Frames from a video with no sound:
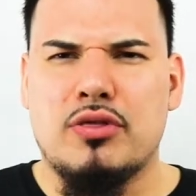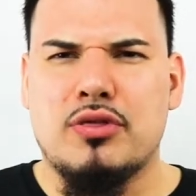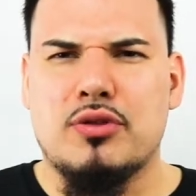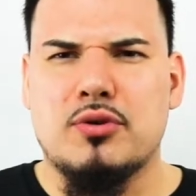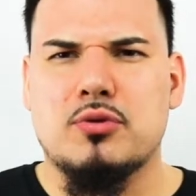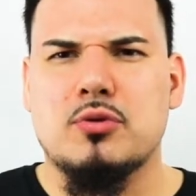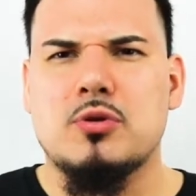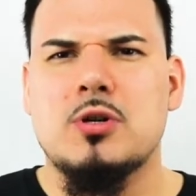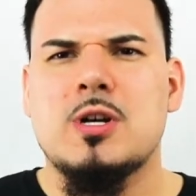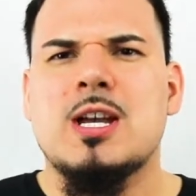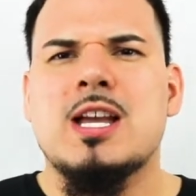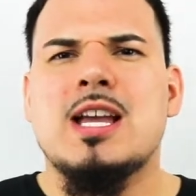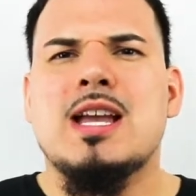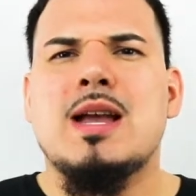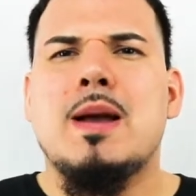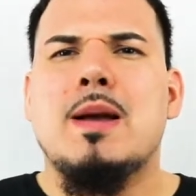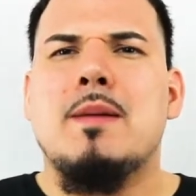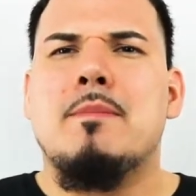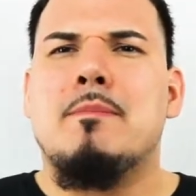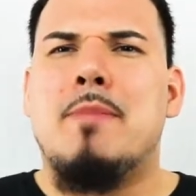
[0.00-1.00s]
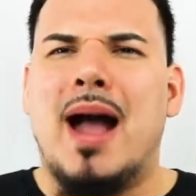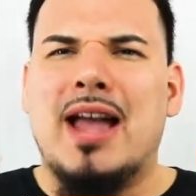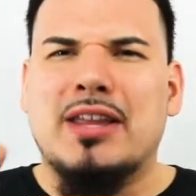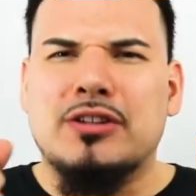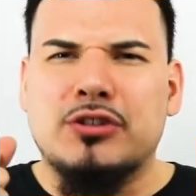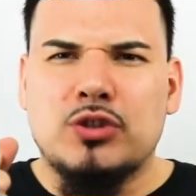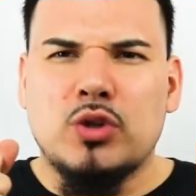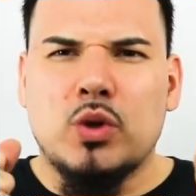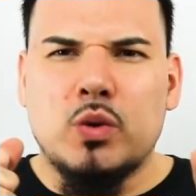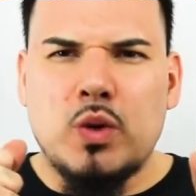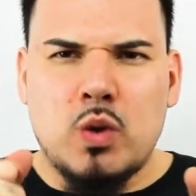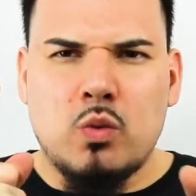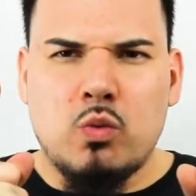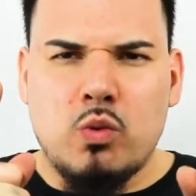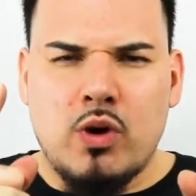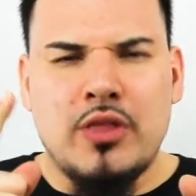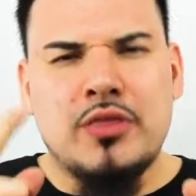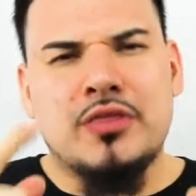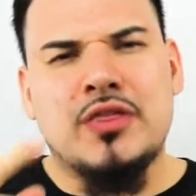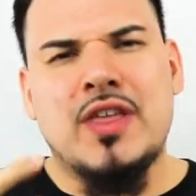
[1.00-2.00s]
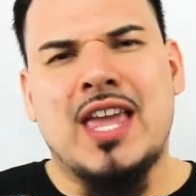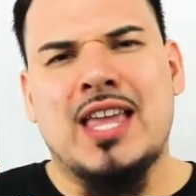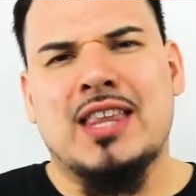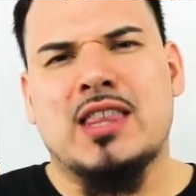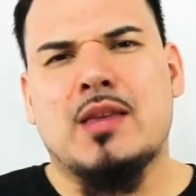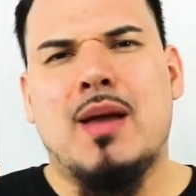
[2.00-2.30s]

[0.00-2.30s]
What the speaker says: through by doing one thing.